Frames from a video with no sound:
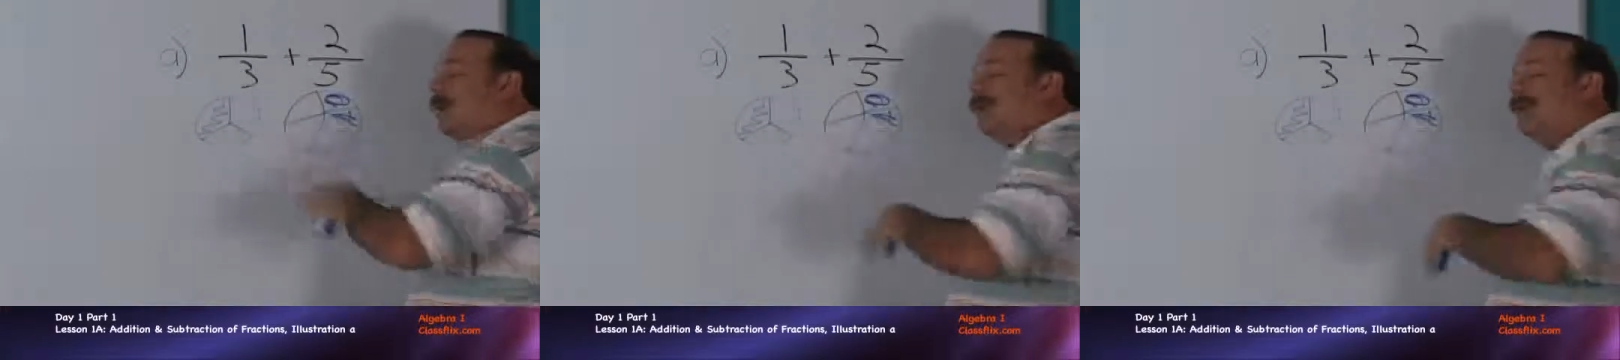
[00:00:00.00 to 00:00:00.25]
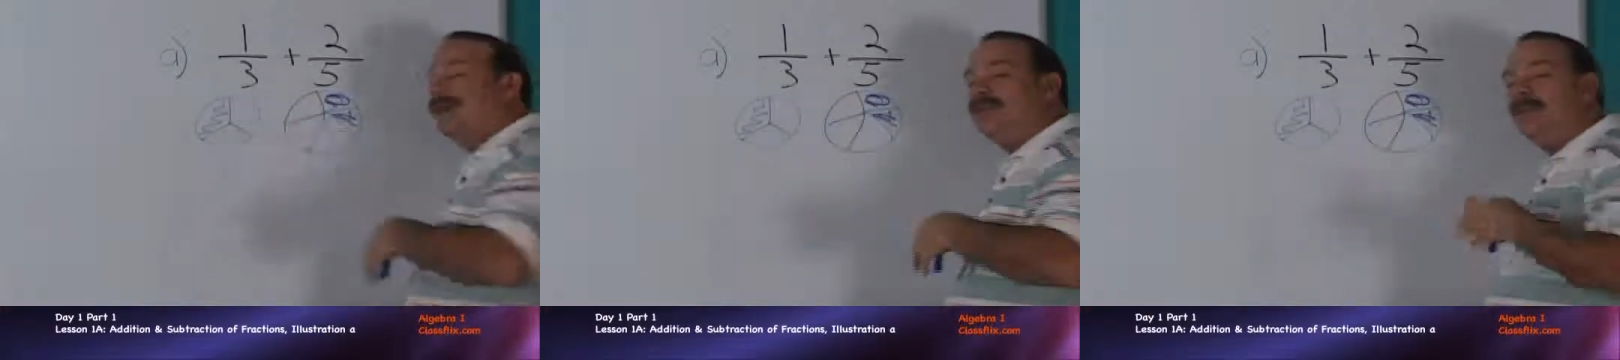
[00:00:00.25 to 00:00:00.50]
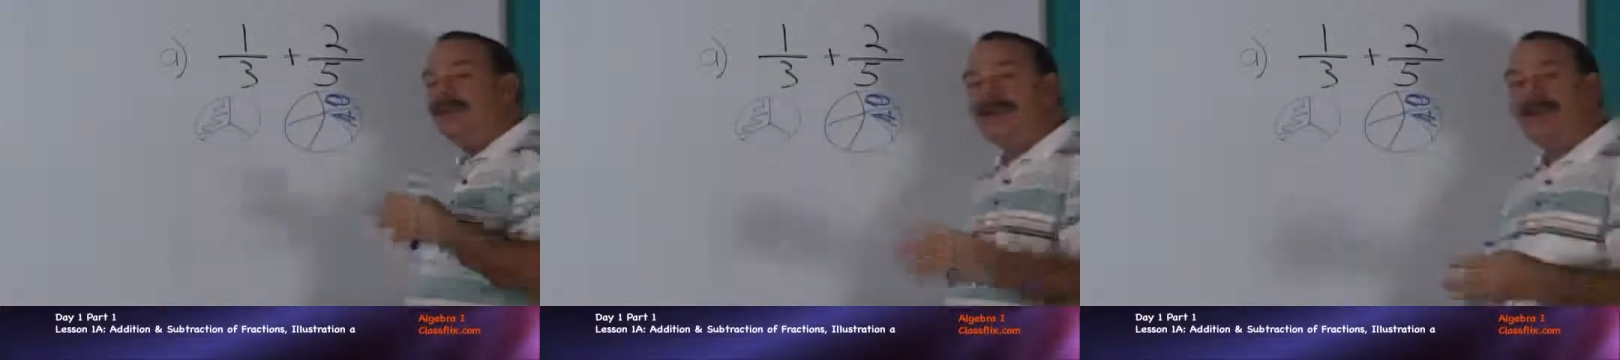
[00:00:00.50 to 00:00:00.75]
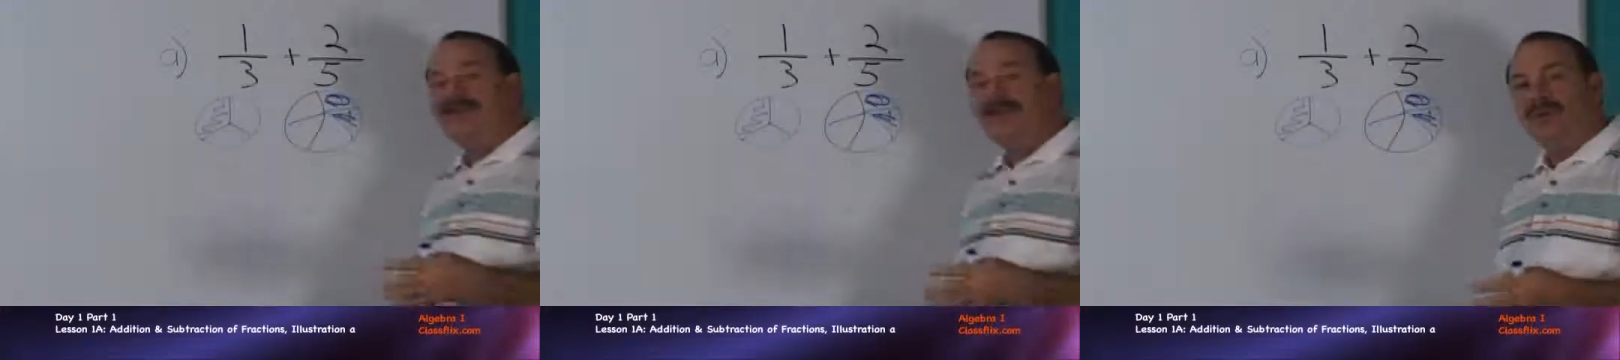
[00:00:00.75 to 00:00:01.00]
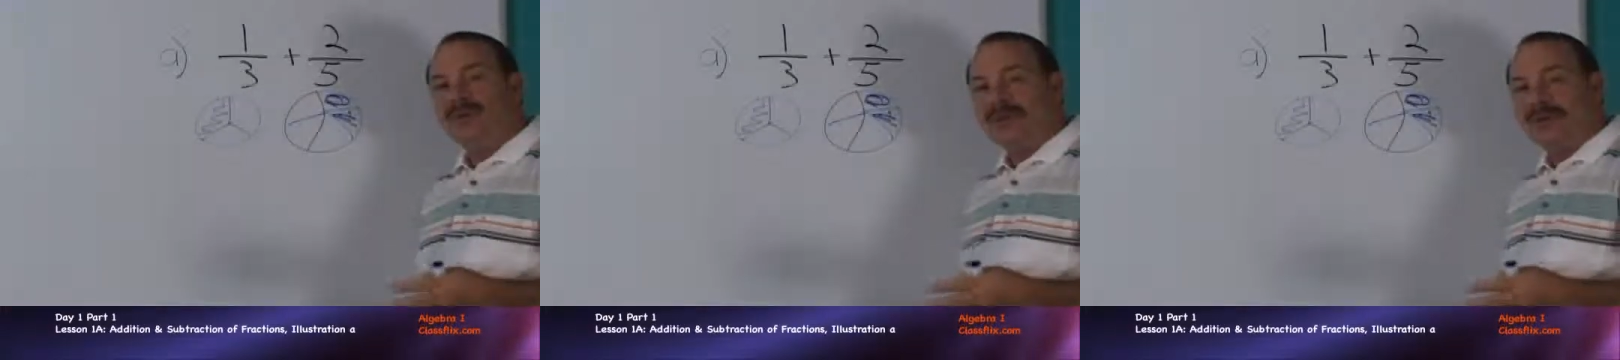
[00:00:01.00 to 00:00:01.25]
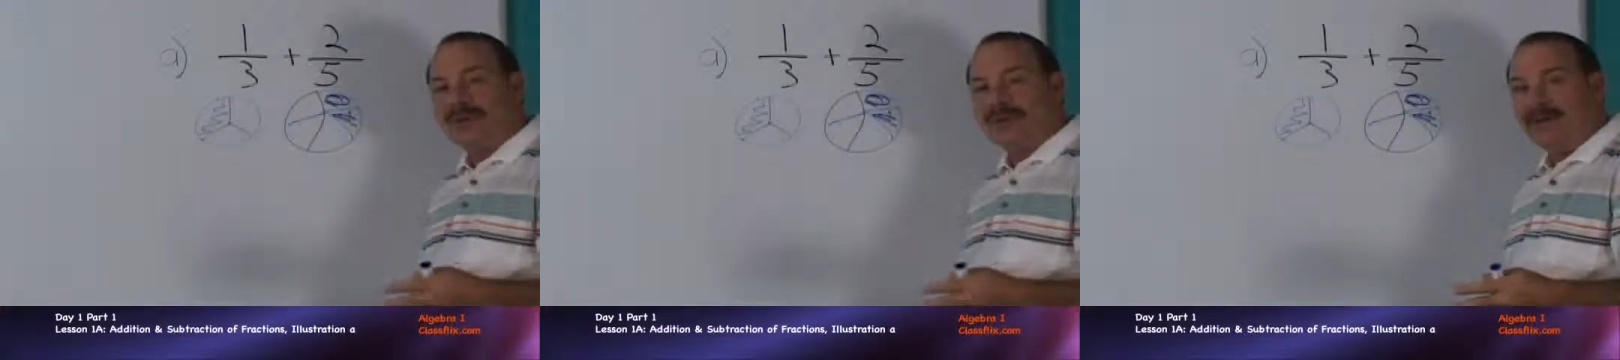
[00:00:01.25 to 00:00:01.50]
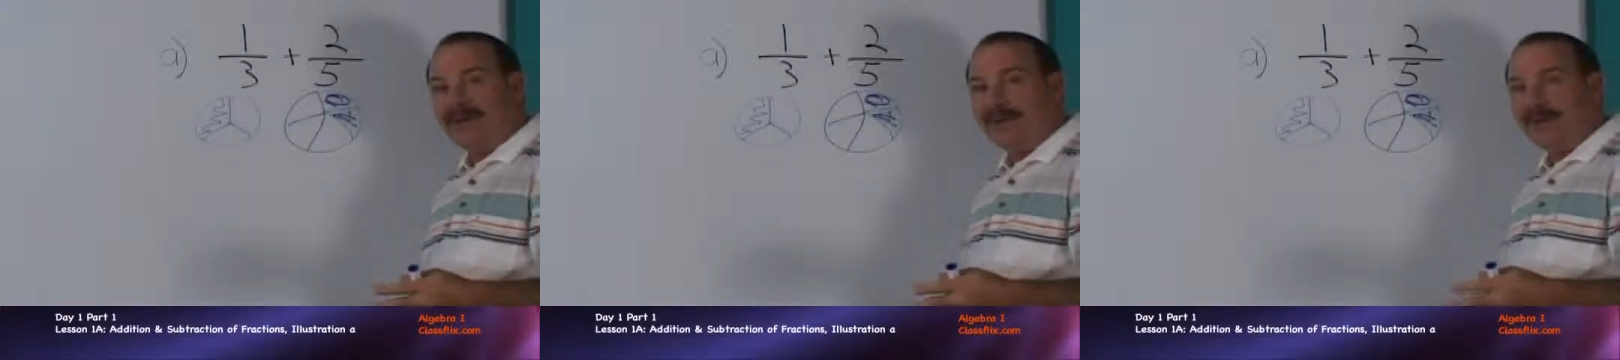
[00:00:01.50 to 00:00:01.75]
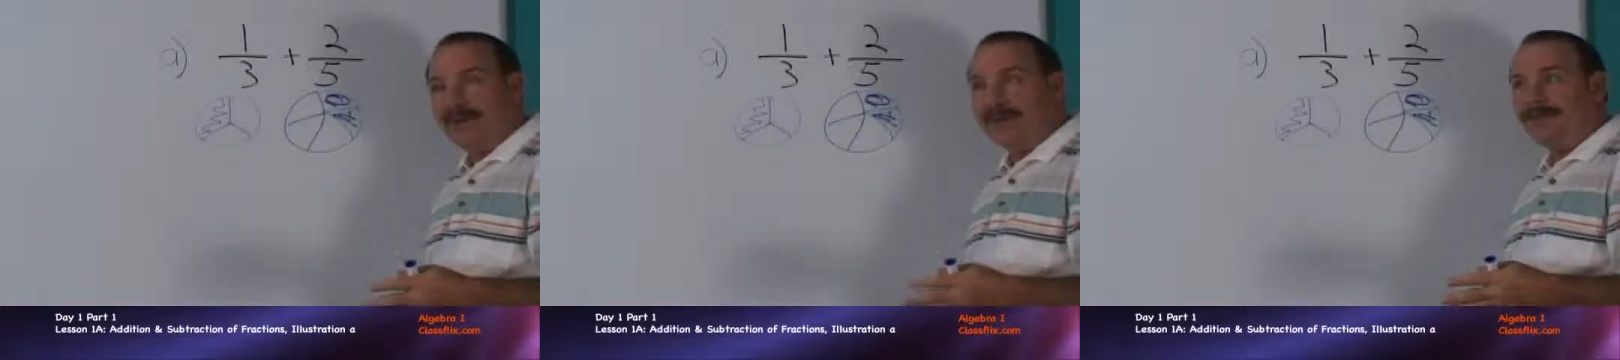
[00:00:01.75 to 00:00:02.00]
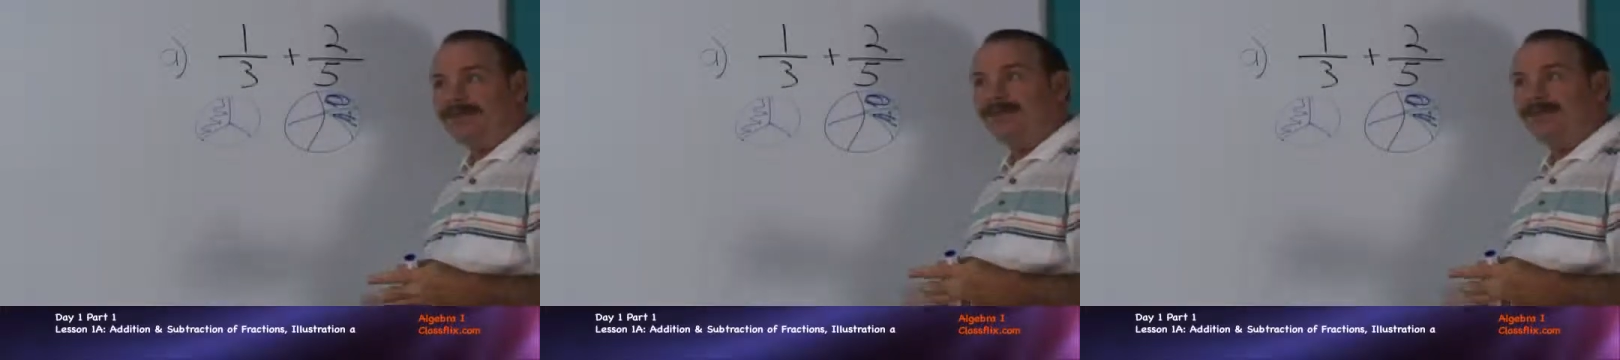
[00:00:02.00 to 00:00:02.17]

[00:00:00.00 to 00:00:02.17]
because then you're going to have a number